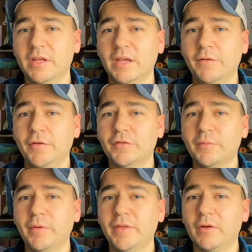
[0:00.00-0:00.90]
If you're
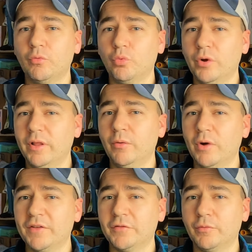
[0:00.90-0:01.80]
somebody that really
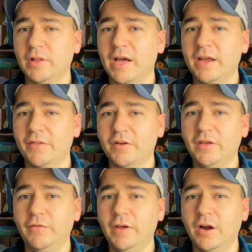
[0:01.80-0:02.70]
wants to rely on the
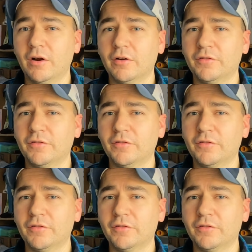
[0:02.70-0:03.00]
DVR,